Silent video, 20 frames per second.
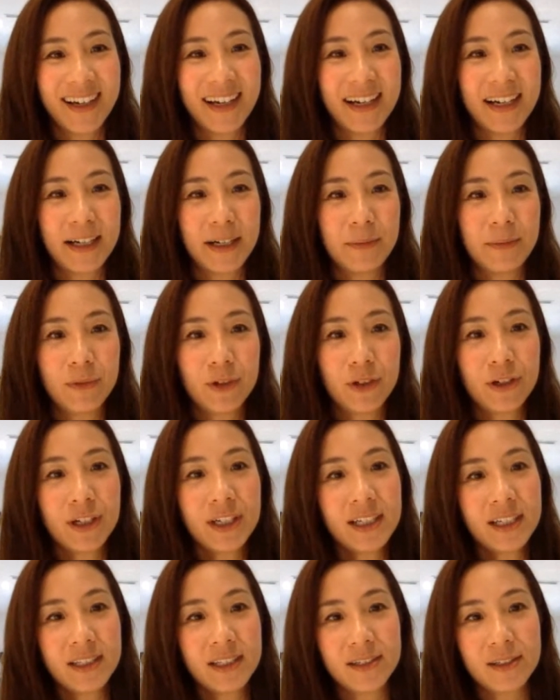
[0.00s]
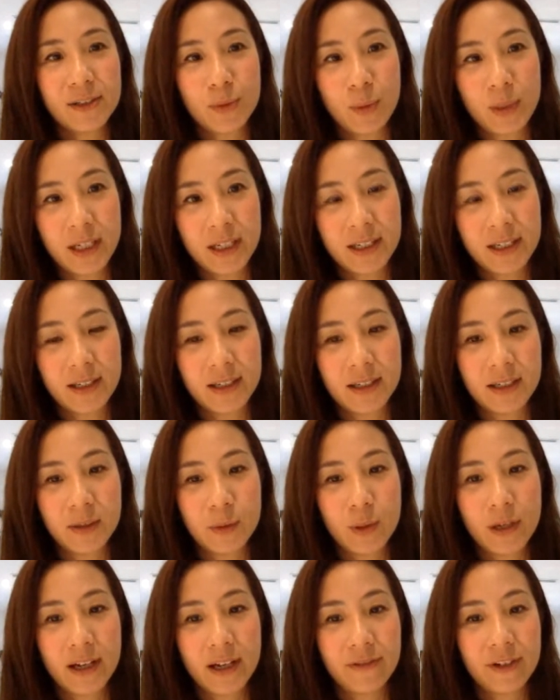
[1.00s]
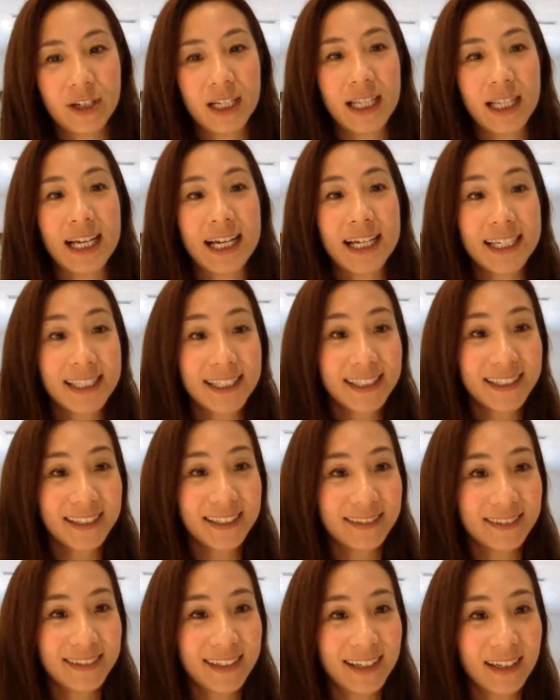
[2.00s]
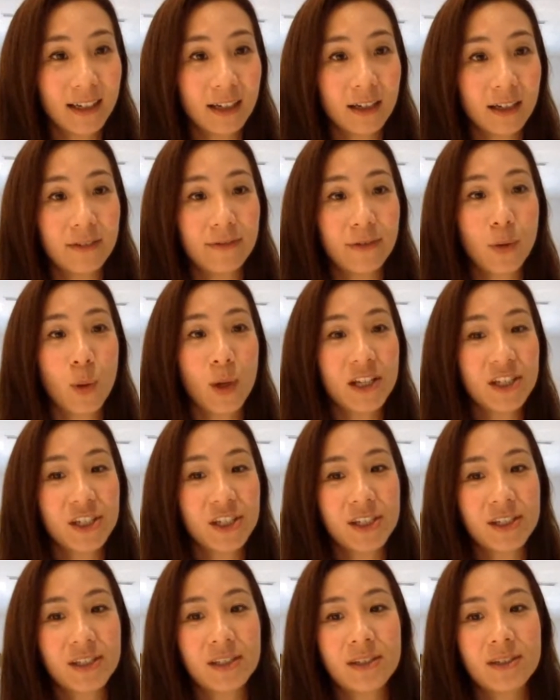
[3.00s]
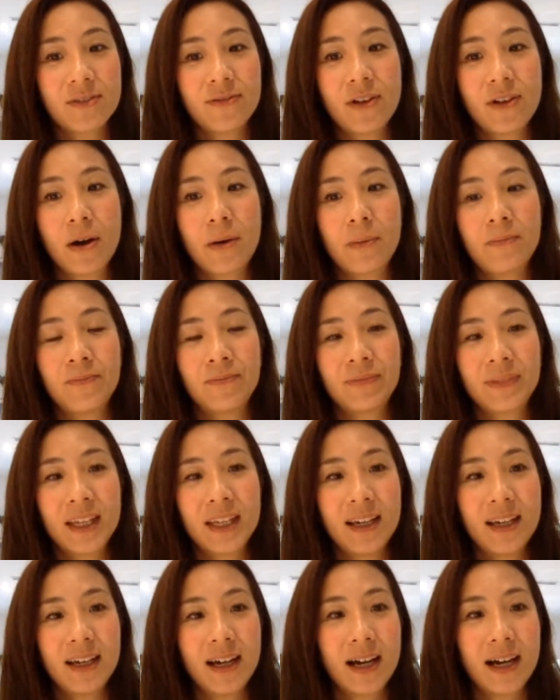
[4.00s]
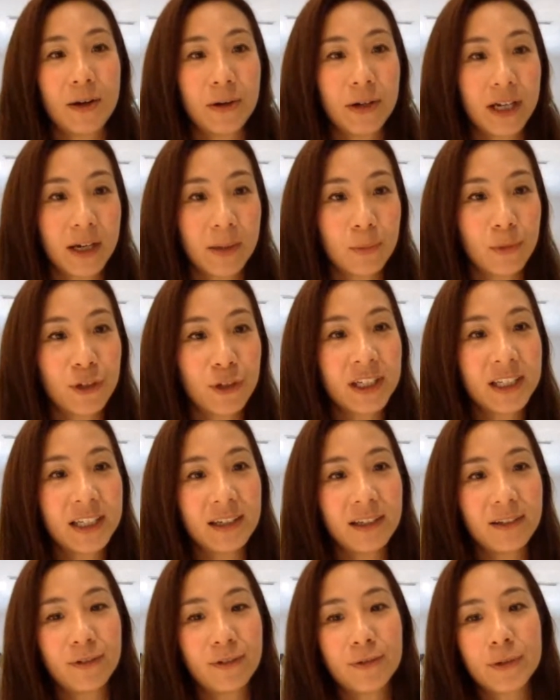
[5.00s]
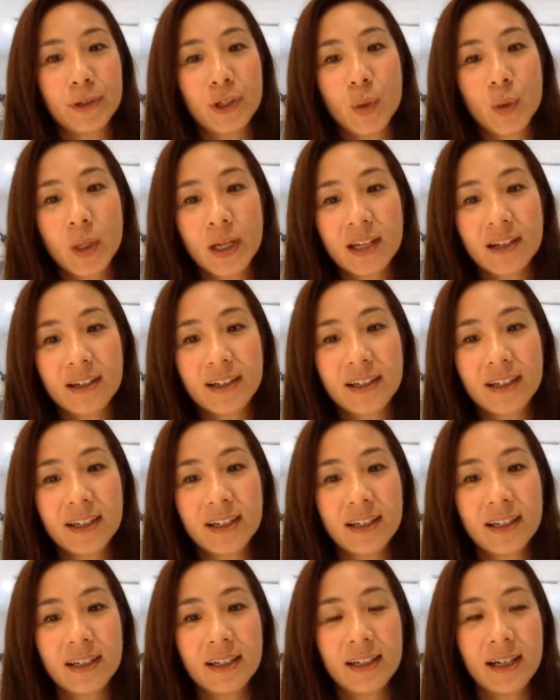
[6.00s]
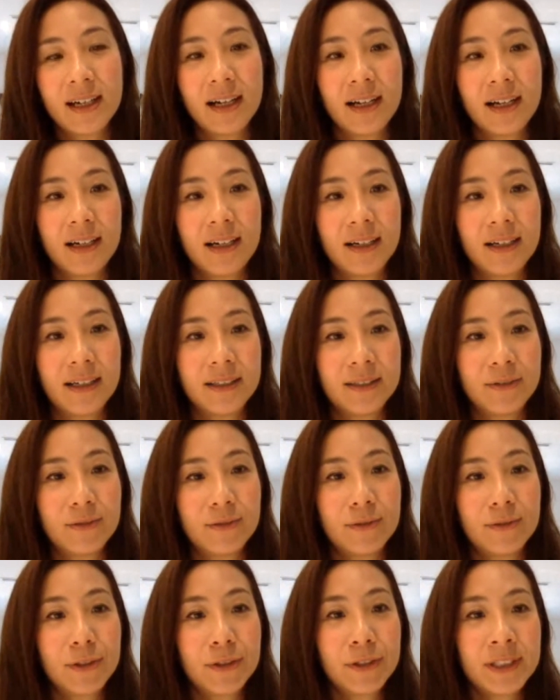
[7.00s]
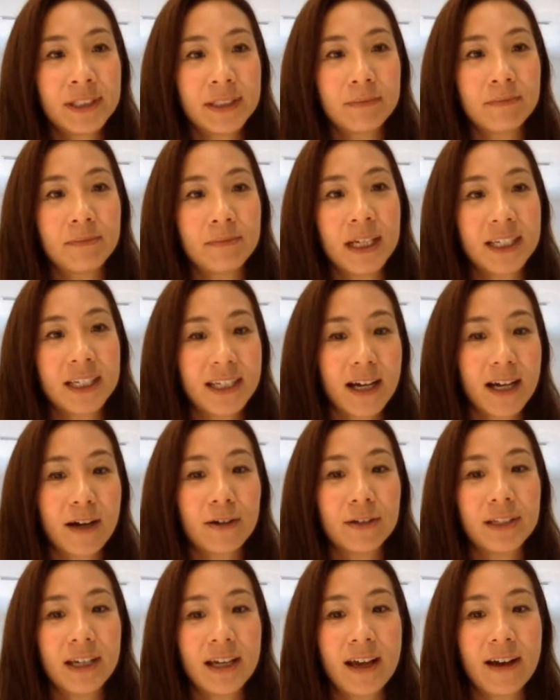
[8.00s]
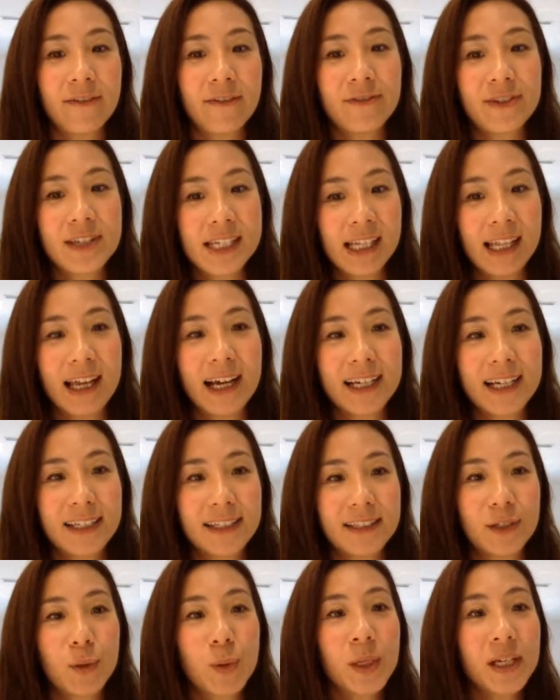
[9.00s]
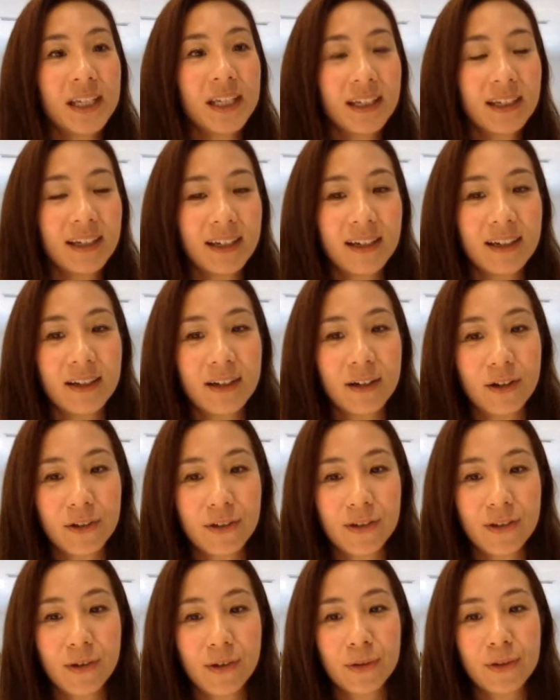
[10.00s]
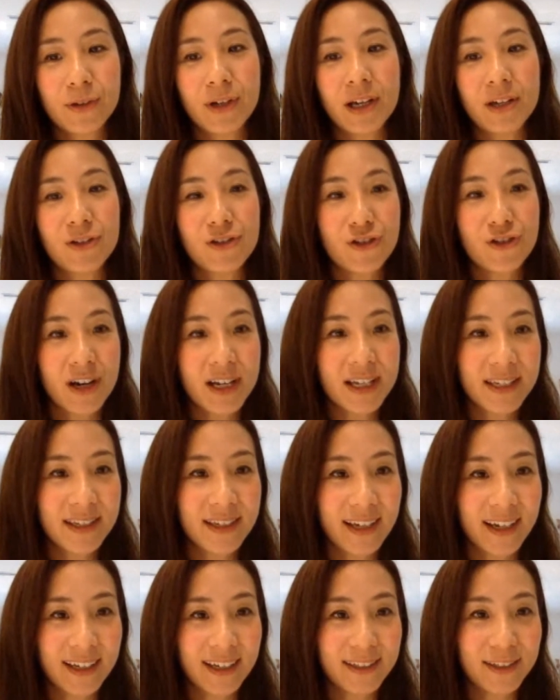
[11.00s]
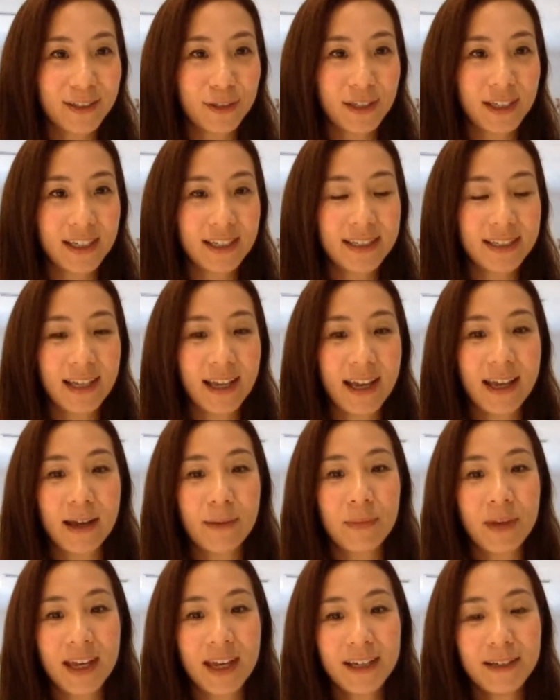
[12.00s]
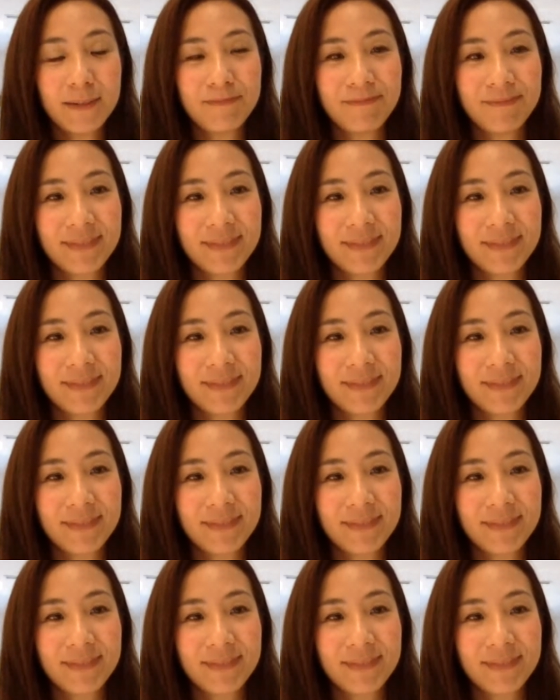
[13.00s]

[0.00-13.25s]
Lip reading: Earlier this week, we have collected a lot of questions from our community through Twitter, and Rune and MakerDAO, they have selected 20 or so to address at today's AMA.